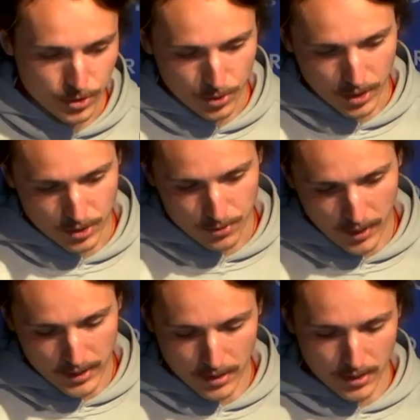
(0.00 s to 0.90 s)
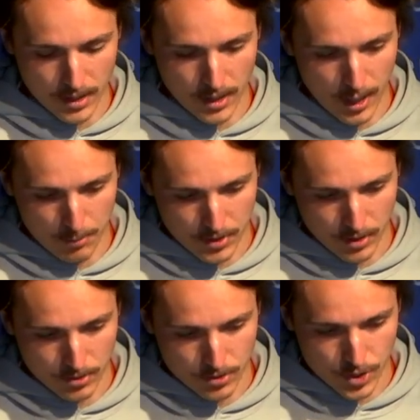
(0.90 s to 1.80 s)
you can just find under
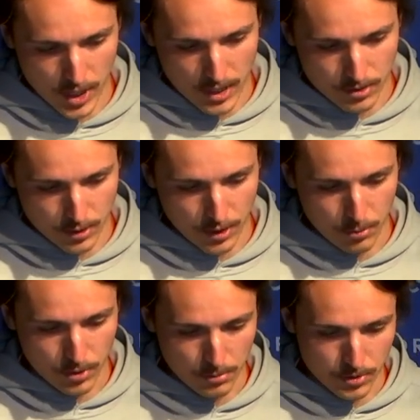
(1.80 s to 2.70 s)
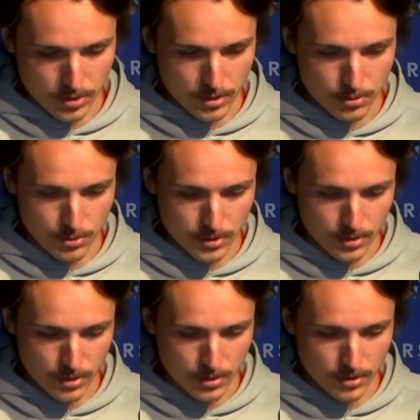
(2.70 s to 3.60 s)
app.gelato.network. Let me just increase
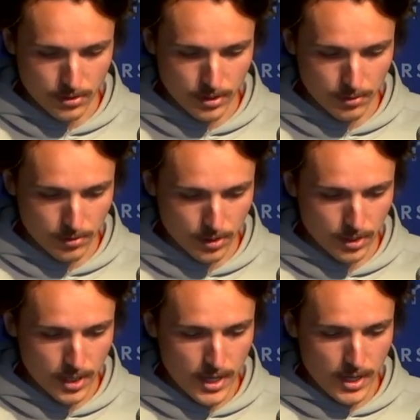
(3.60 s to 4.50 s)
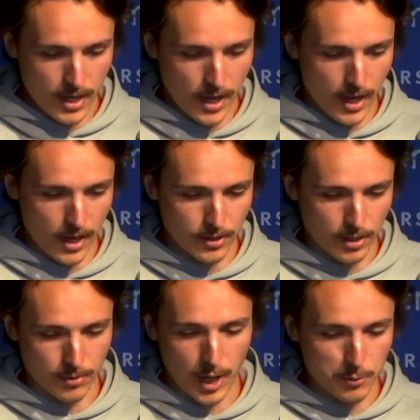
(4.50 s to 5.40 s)
the stuff here. And yeah,
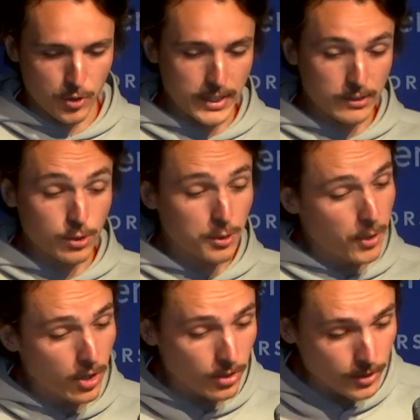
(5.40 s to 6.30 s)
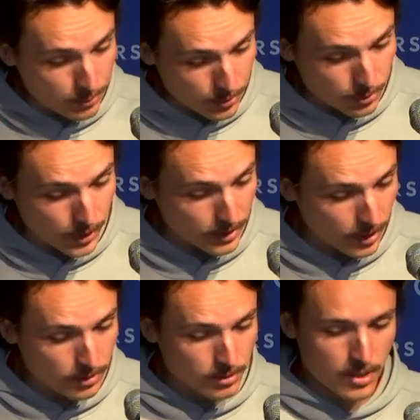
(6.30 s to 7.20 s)
I'm connected to the Polygon network right
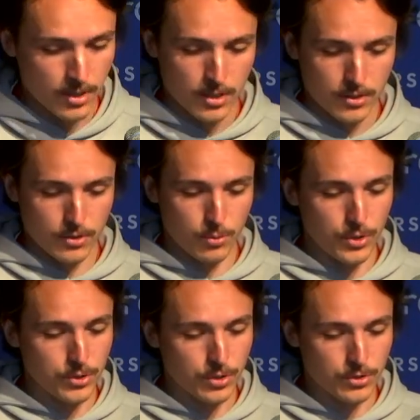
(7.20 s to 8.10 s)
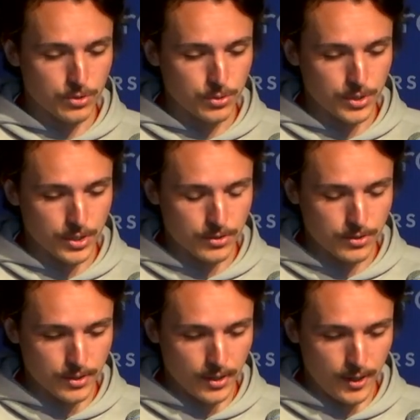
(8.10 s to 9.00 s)
now. So what you can do
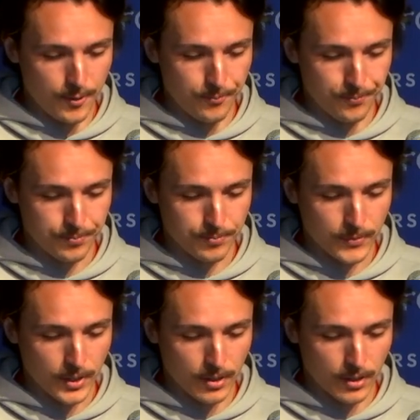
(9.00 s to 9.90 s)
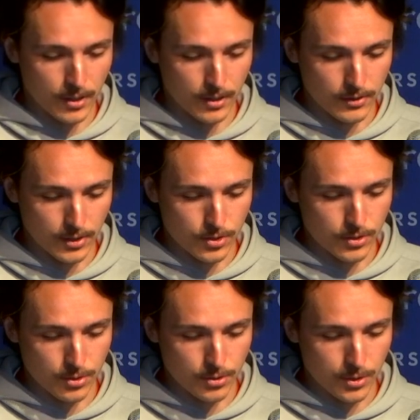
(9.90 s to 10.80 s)
is, there's actually this
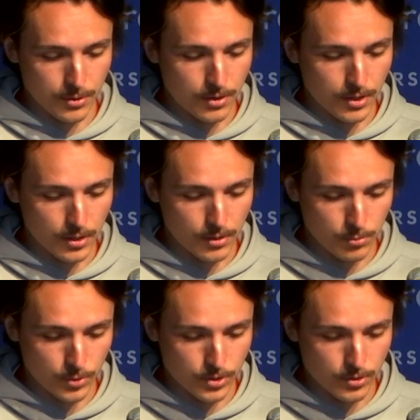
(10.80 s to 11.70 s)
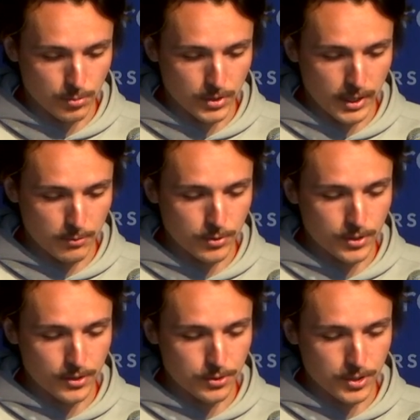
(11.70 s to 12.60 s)
tutorial thing, which is a bit helpful
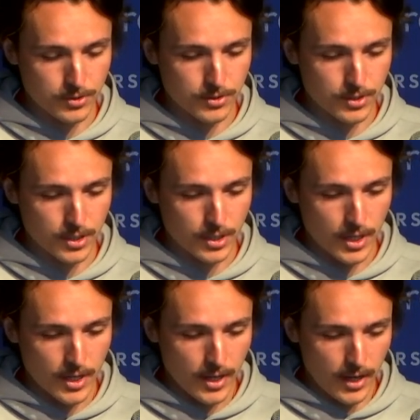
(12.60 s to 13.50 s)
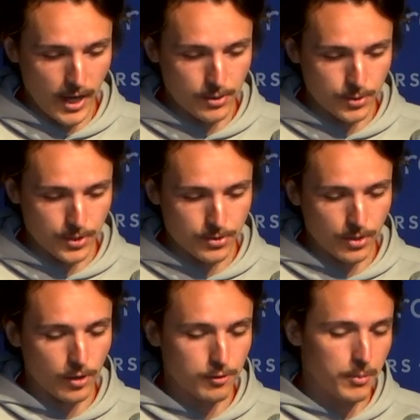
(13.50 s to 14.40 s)
here. So this is the address
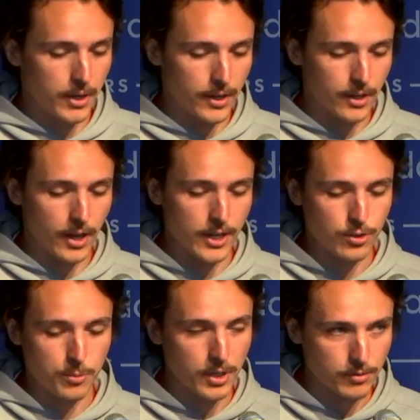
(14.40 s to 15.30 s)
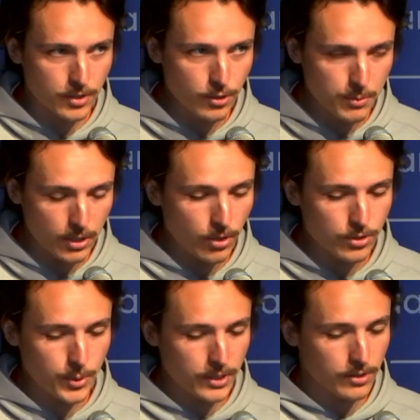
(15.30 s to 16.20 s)
of my ice cream NFT smart
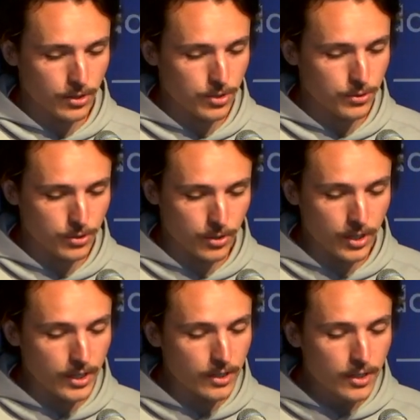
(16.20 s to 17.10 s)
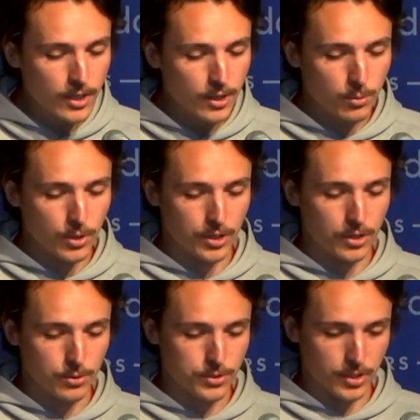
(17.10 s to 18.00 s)
contract that I showed you earlier. What I can
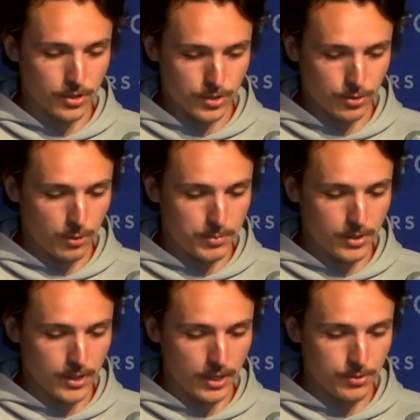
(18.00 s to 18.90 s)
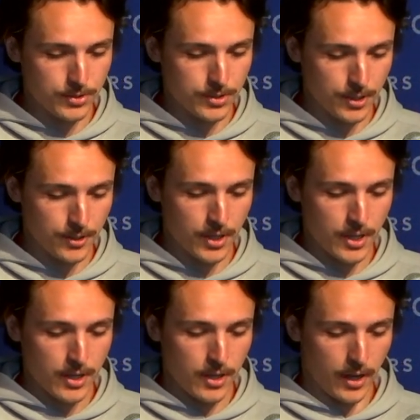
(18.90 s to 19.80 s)
do is I can just copy the address here.
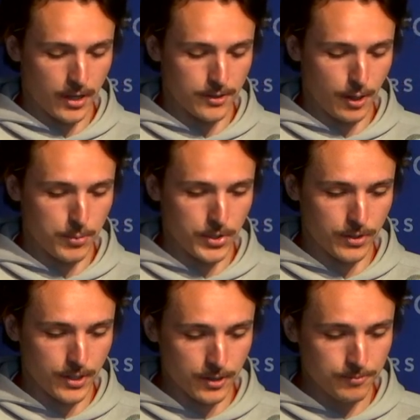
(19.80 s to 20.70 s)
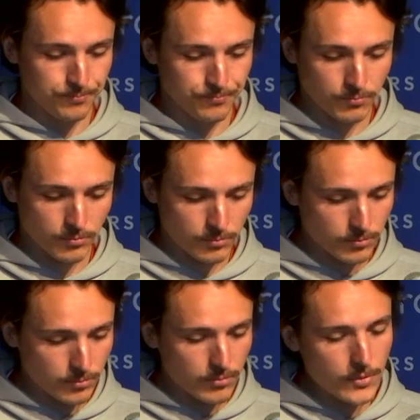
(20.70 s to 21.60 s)
I can dump it in here.
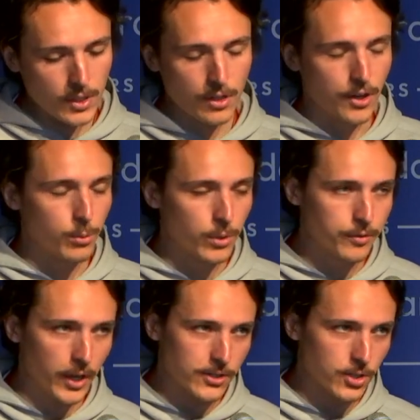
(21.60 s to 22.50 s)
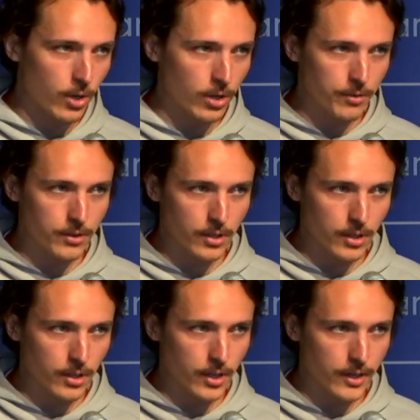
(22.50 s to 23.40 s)
Now it will fetch all of
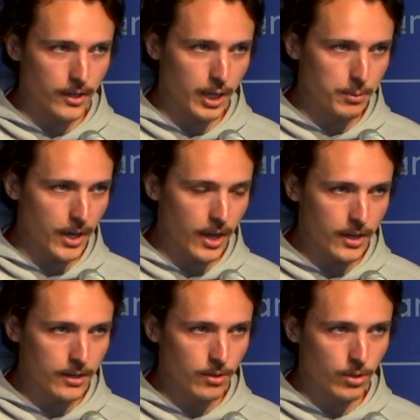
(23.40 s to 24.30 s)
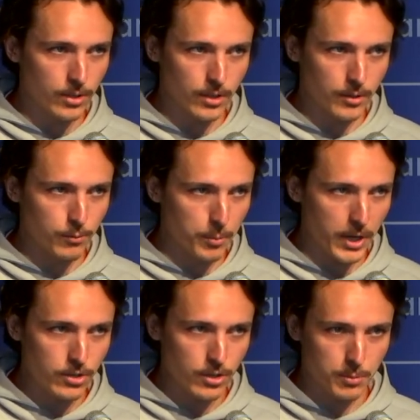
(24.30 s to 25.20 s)
the ABI and all the
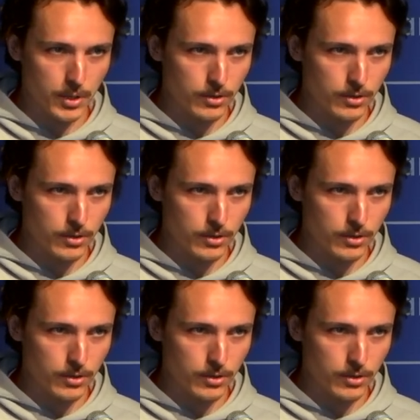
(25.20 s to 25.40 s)
information about